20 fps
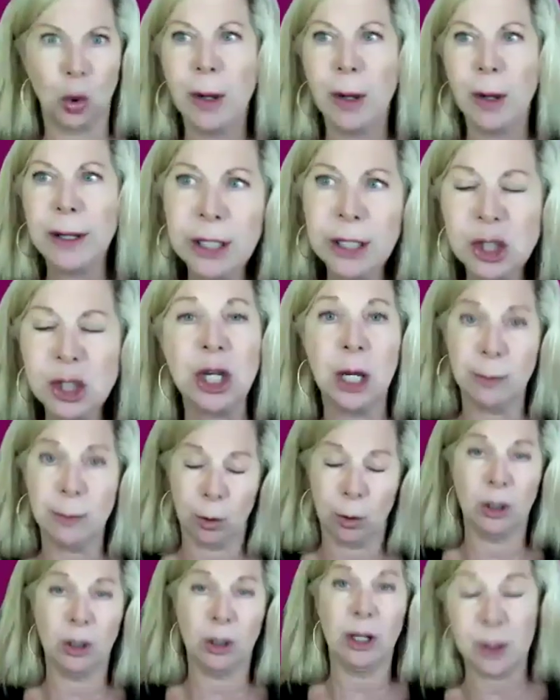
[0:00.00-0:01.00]
joining the
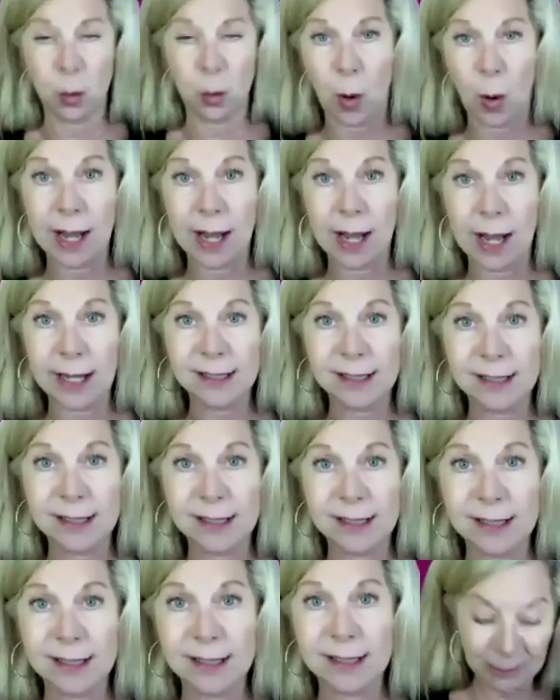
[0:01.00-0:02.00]
gym or lifting
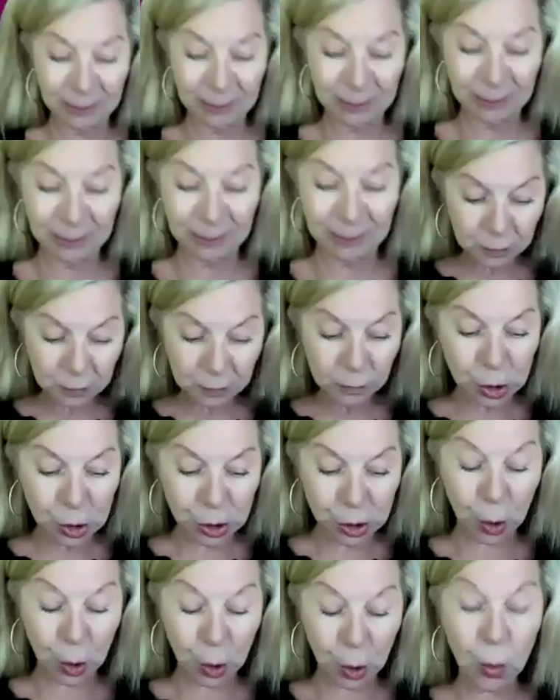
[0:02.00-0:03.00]
weights, right?
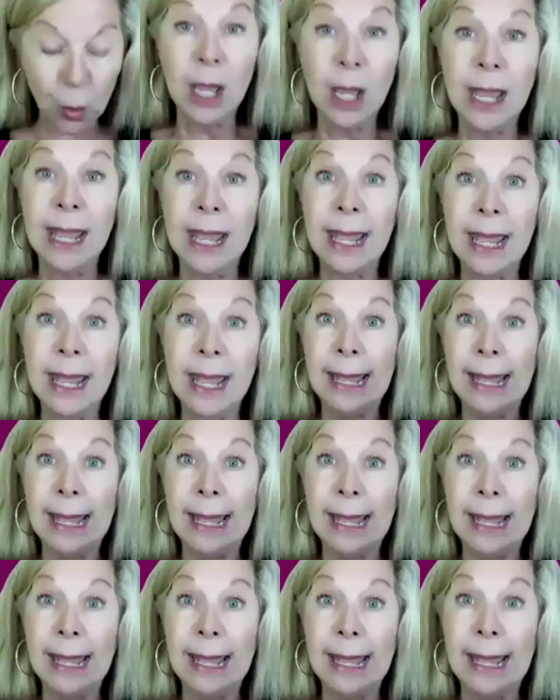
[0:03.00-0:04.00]
So,
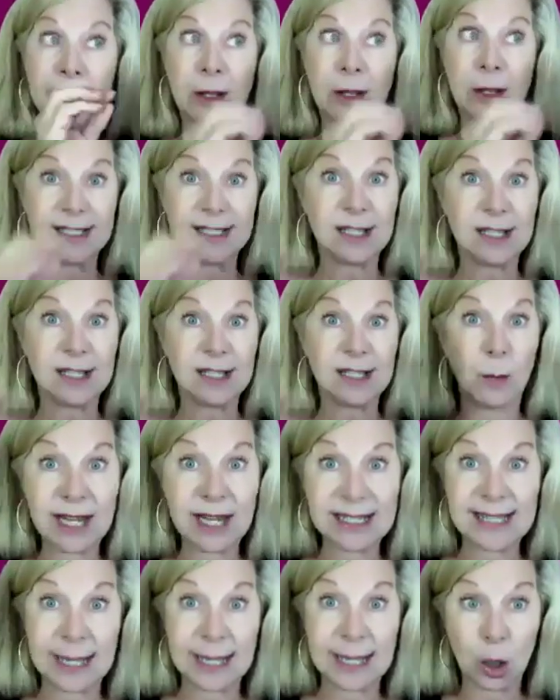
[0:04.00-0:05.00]
then
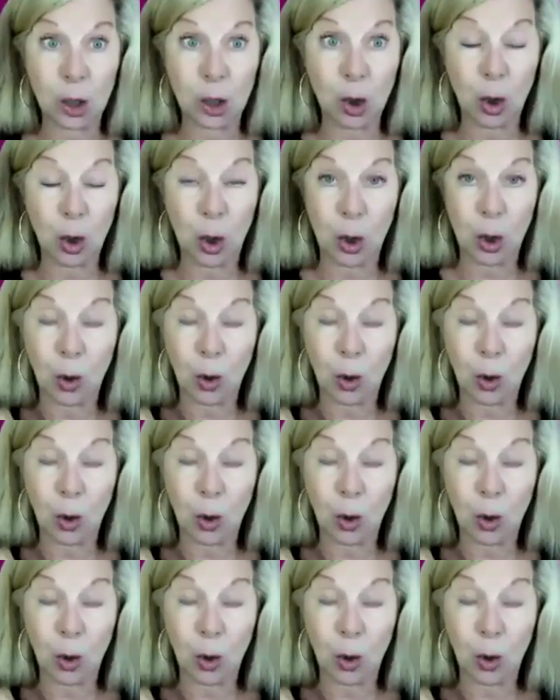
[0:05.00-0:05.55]
someone's going to say,